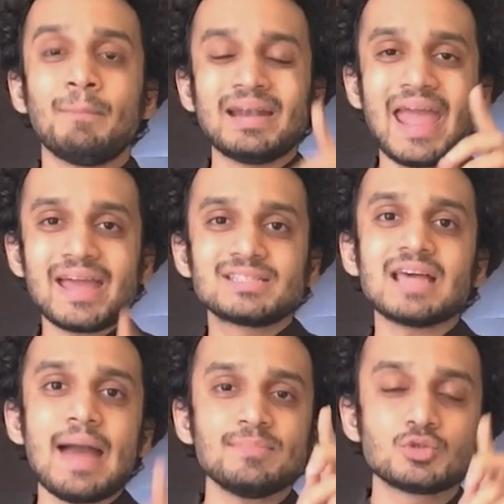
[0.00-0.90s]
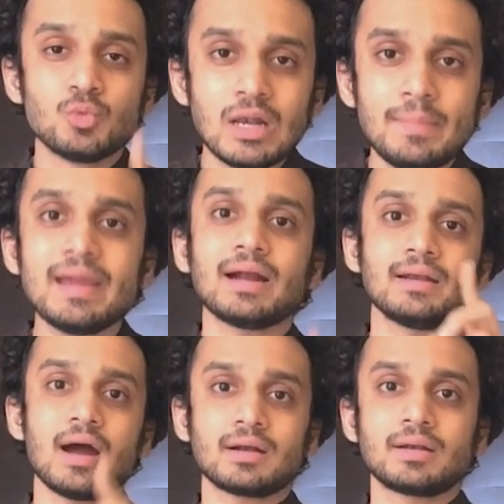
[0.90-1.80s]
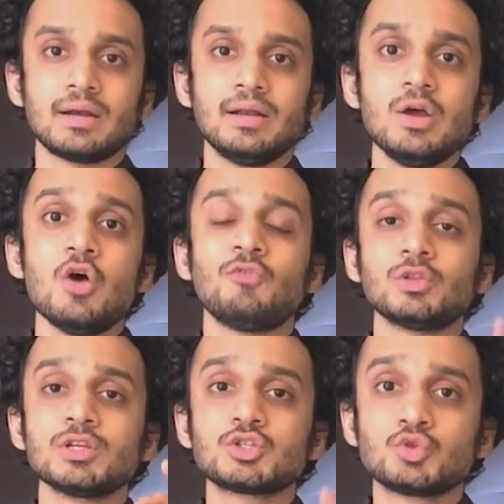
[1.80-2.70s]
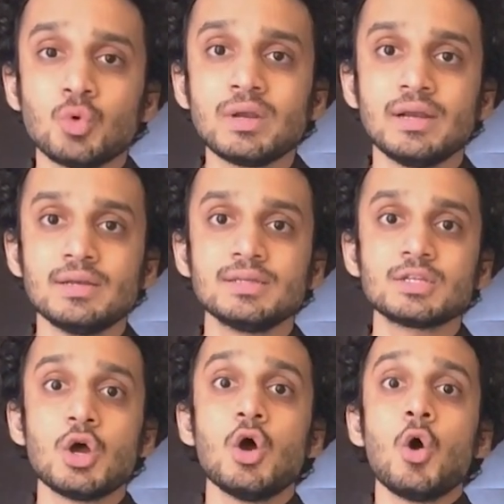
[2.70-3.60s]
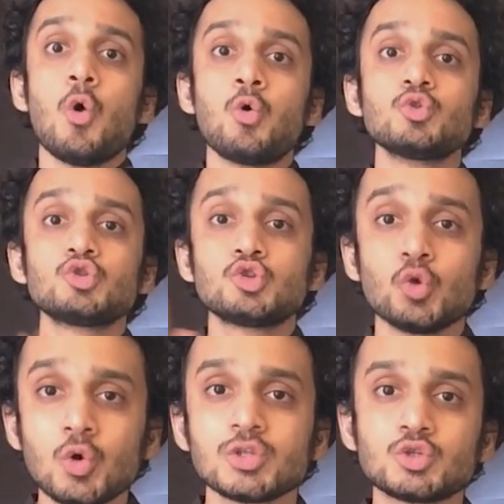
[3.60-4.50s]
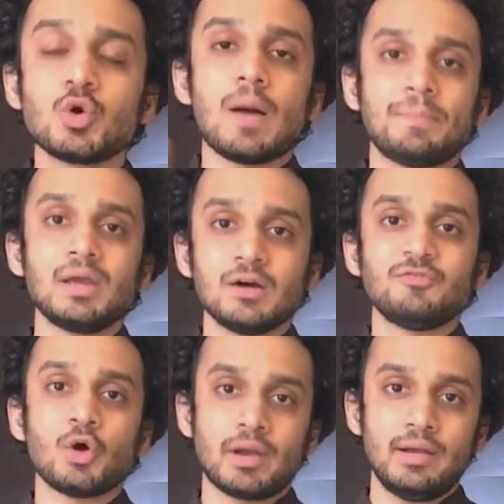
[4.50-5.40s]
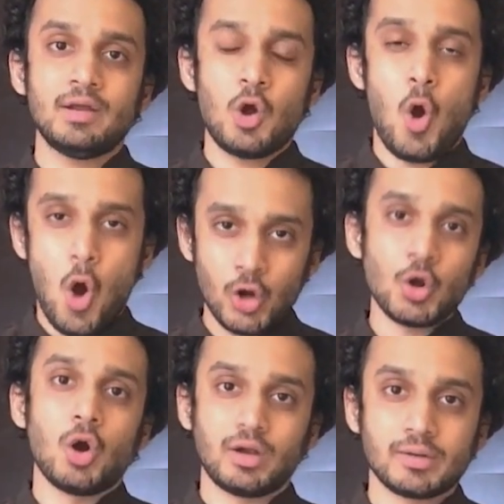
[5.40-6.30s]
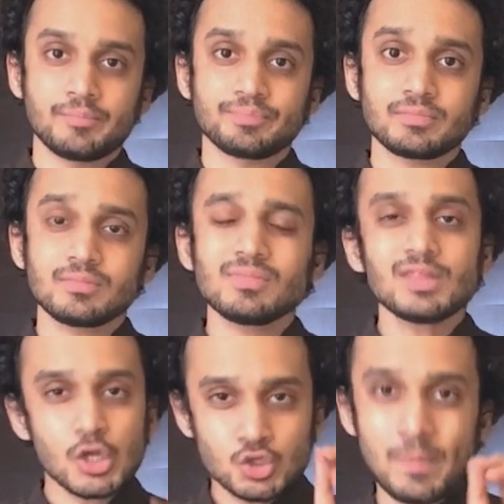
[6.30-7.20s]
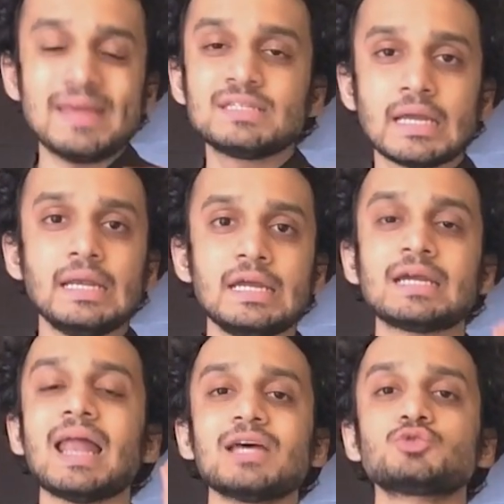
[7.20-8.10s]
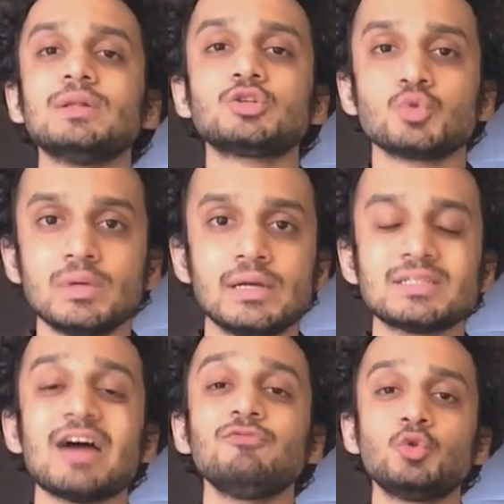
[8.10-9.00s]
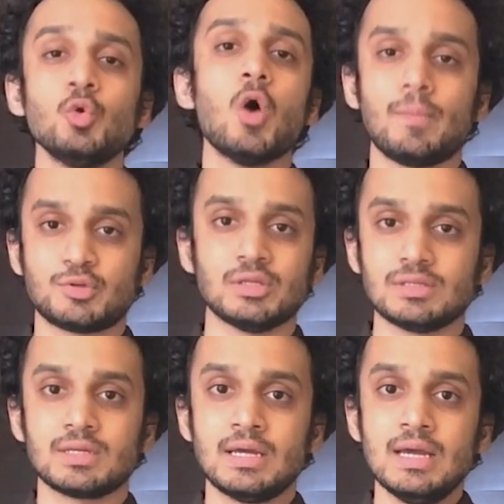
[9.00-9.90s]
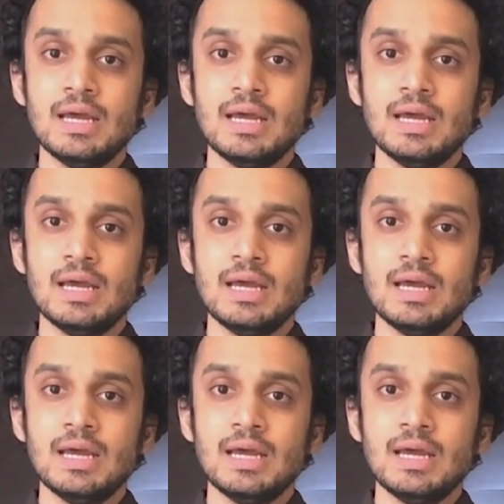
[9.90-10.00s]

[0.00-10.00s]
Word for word: but exams will be conducted for the students who choose to appear for it or not. So basically, class 12 students have two options.